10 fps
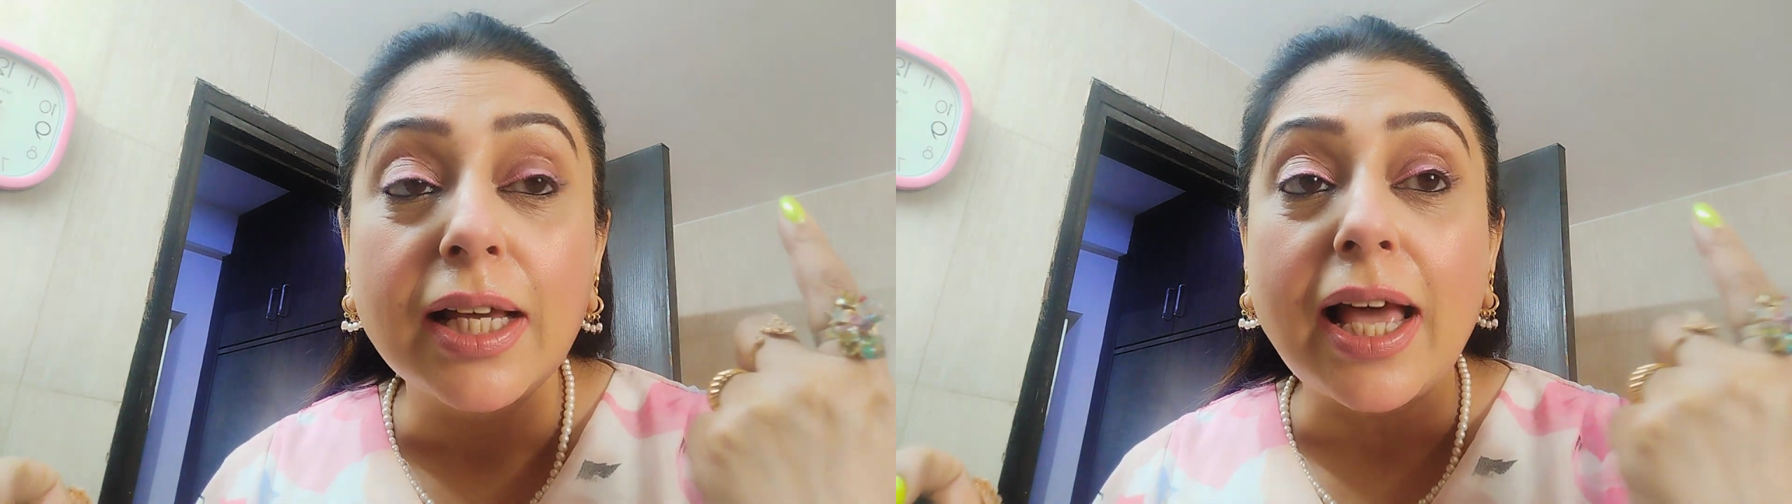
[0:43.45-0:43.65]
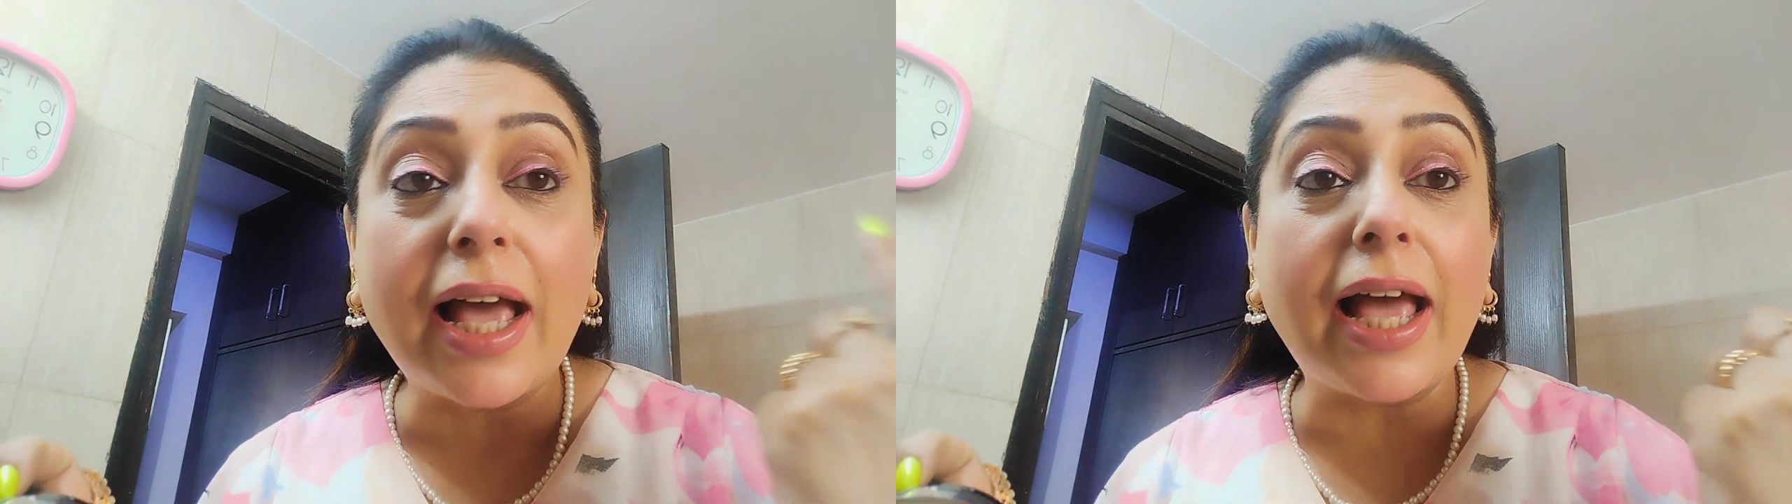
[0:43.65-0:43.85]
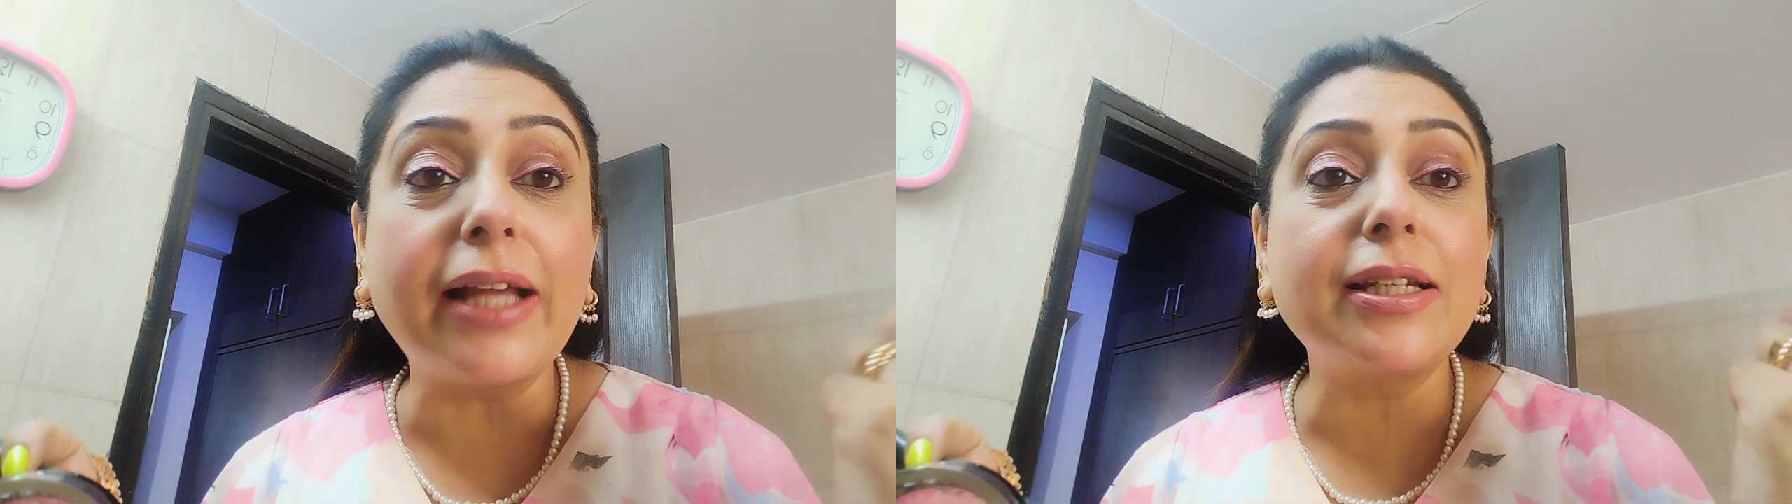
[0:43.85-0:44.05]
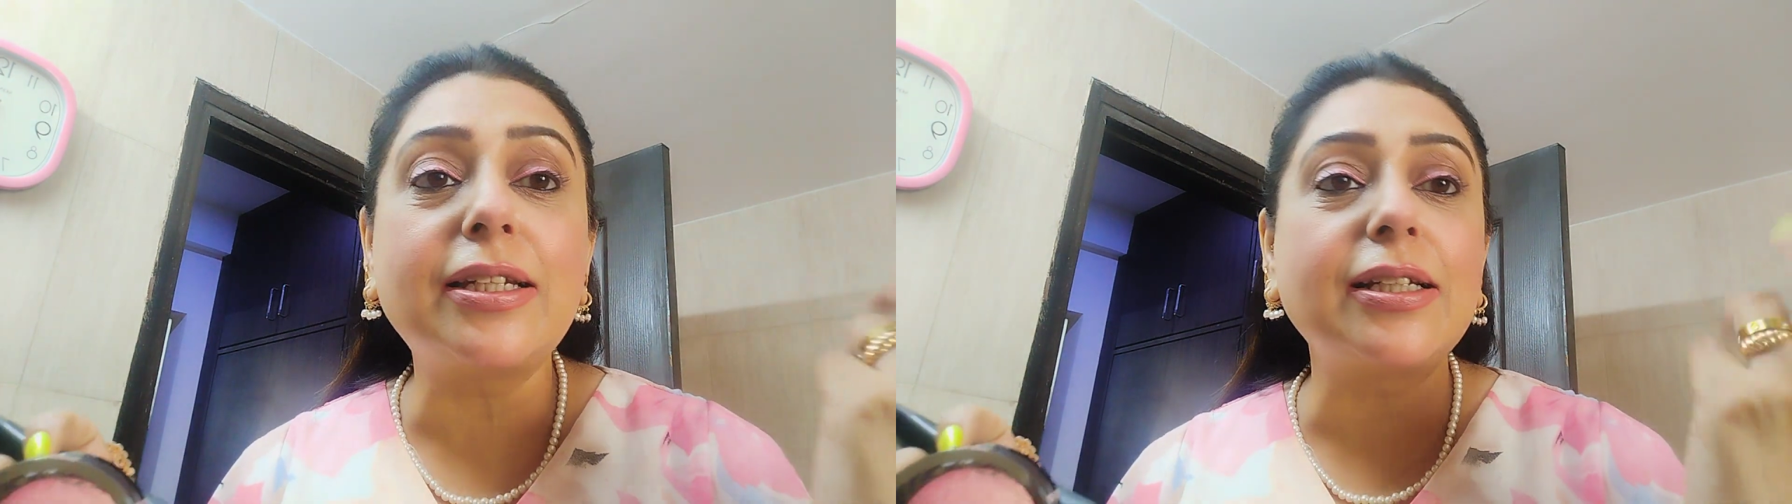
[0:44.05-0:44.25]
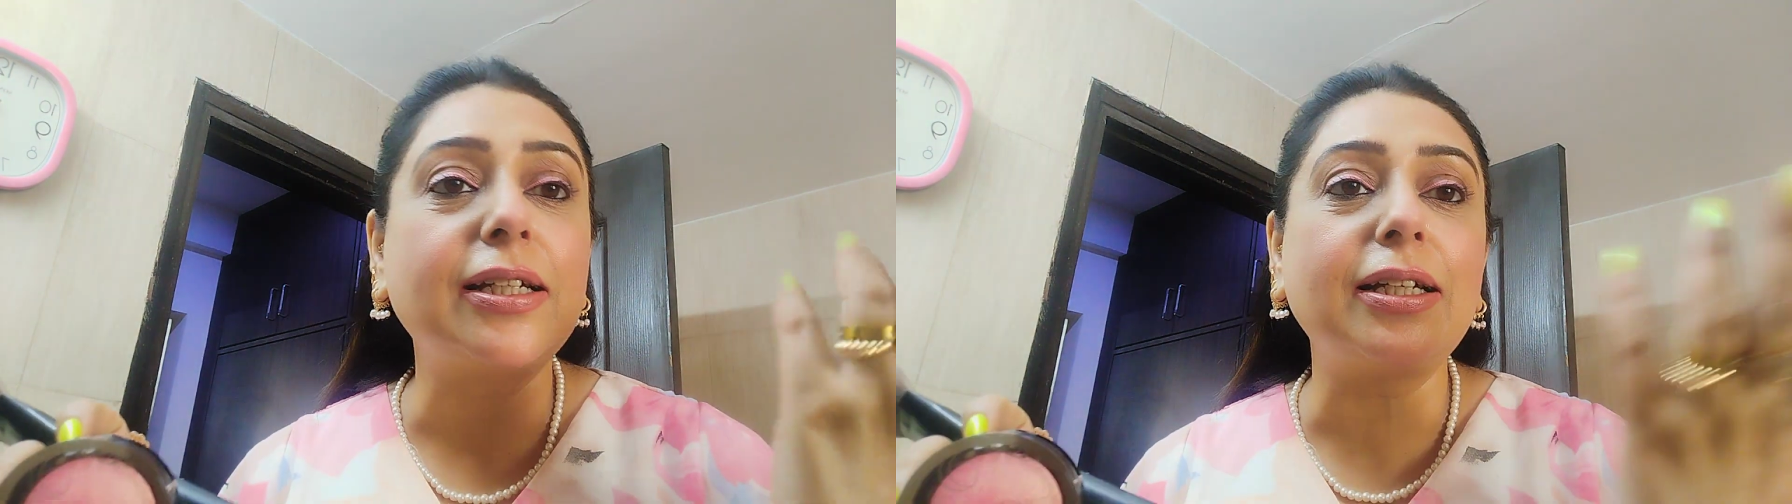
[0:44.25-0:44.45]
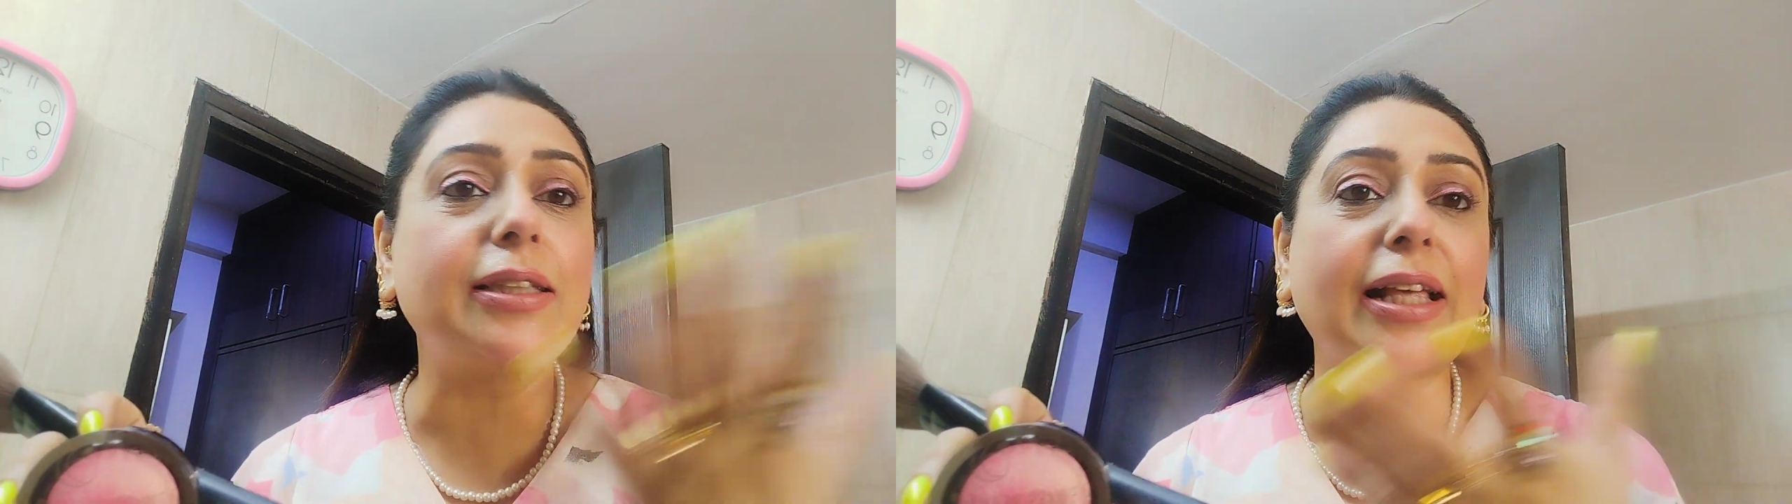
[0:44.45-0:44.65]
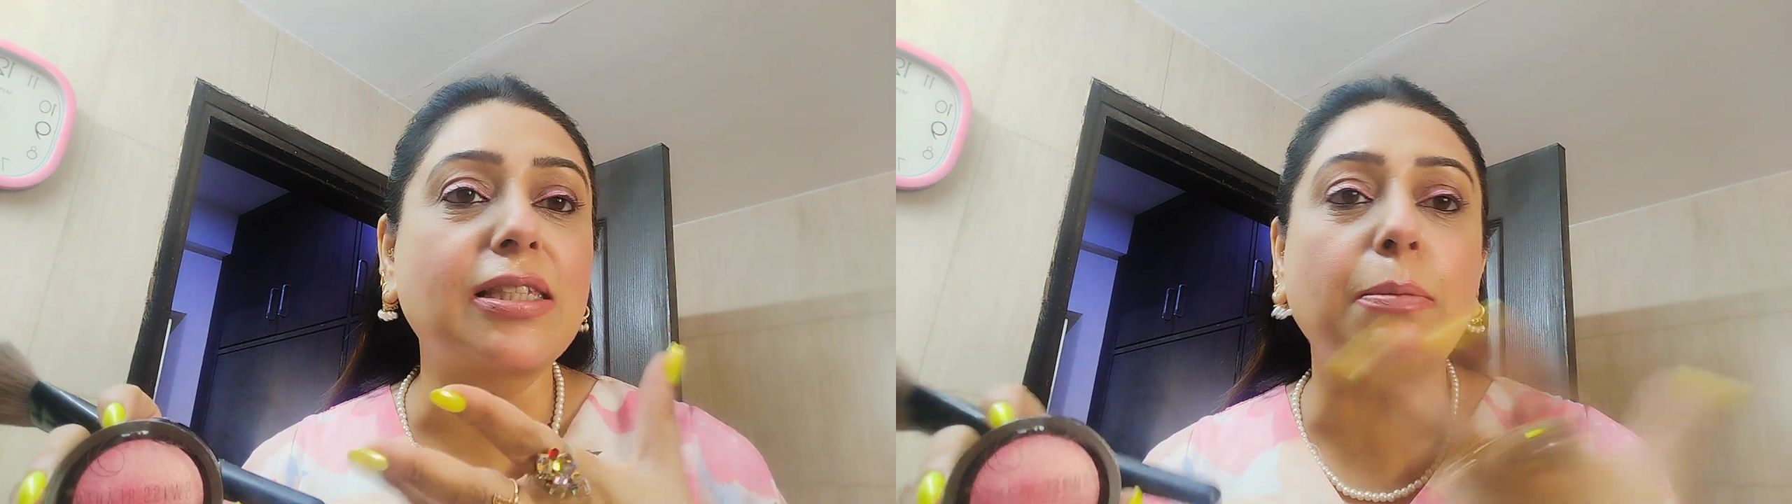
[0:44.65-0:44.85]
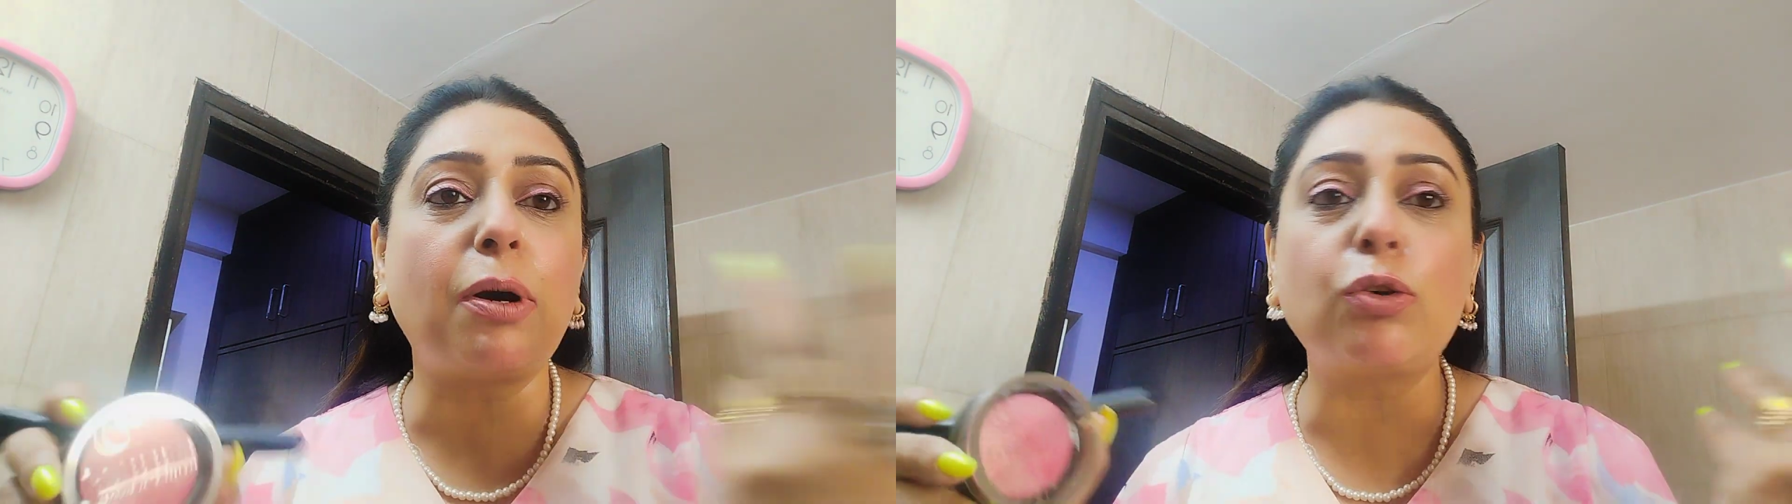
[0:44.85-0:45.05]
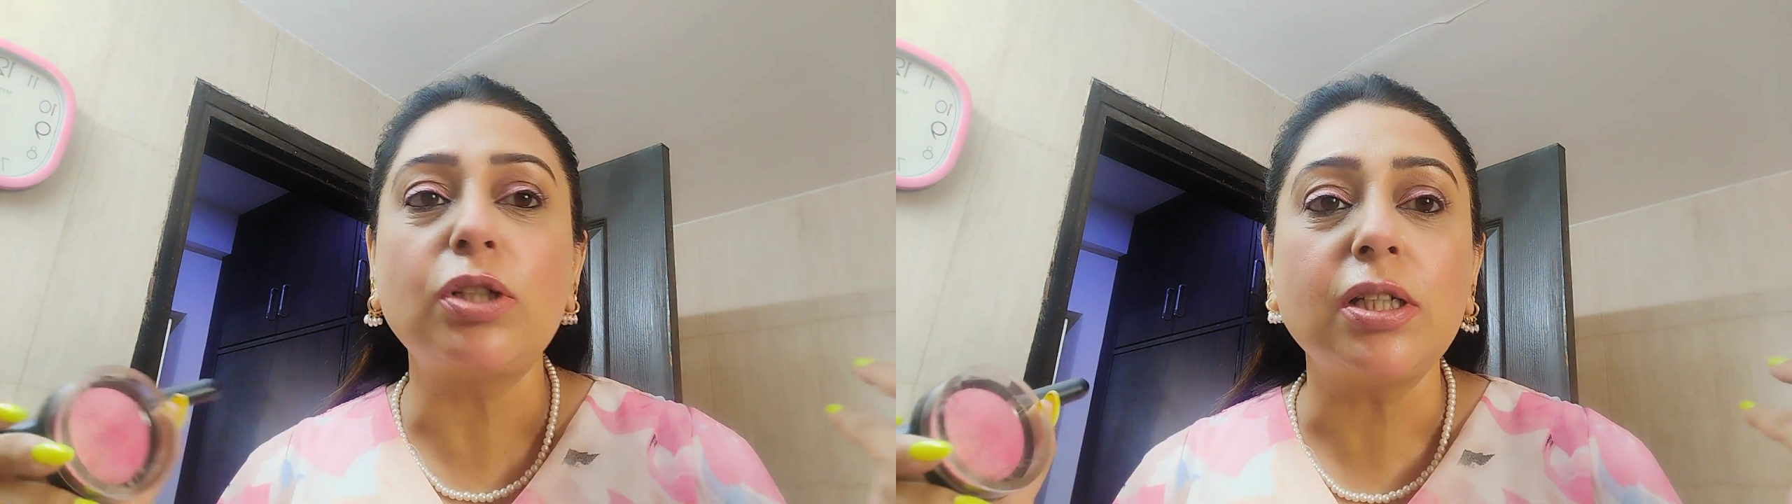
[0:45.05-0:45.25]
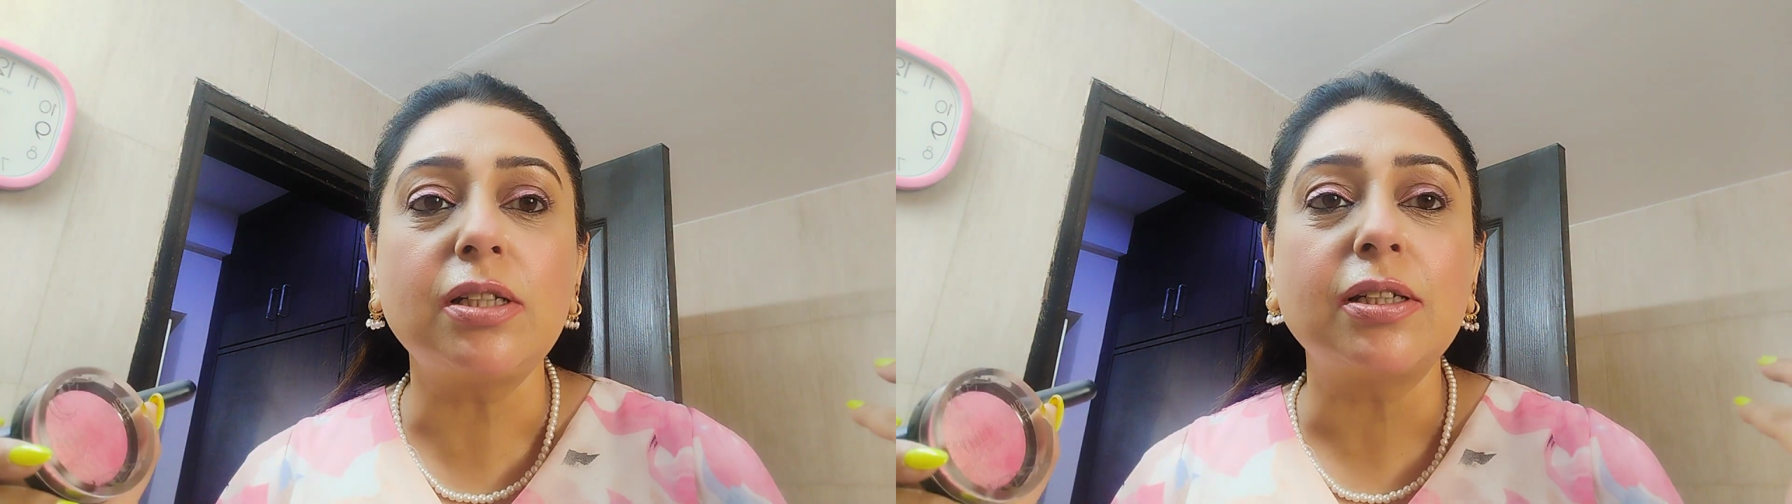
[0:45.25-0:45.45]
and uh, that's about
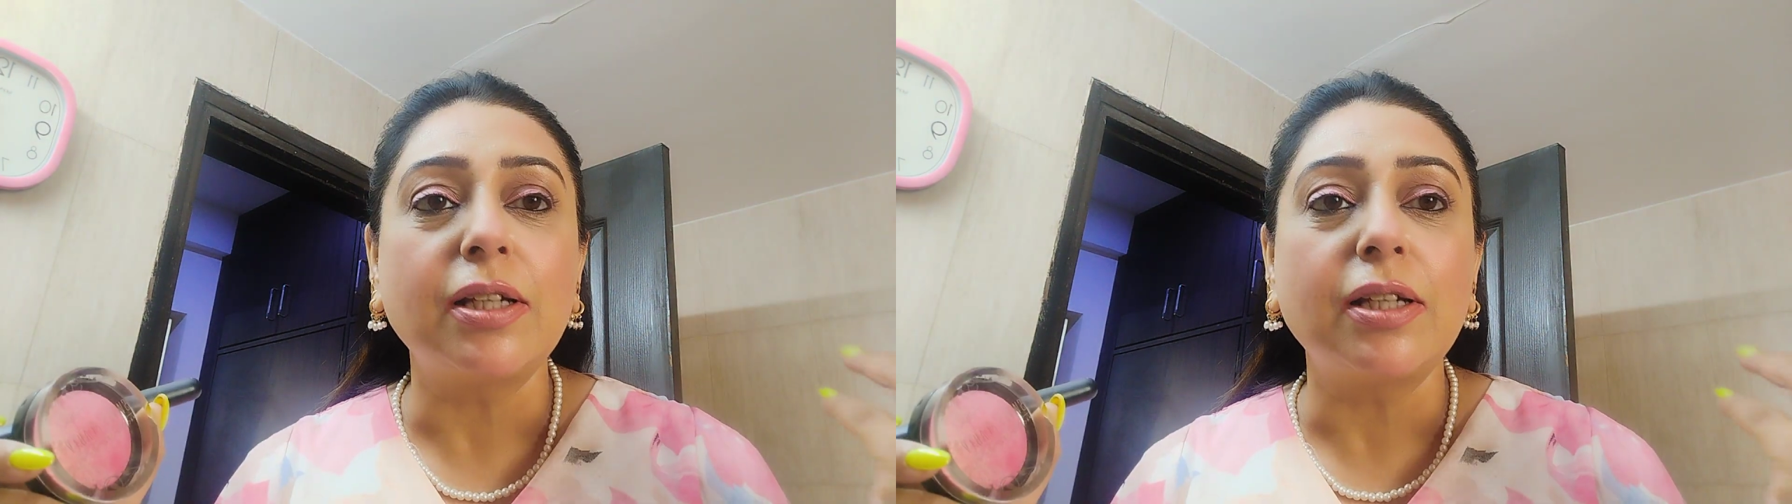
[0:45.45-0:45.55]
it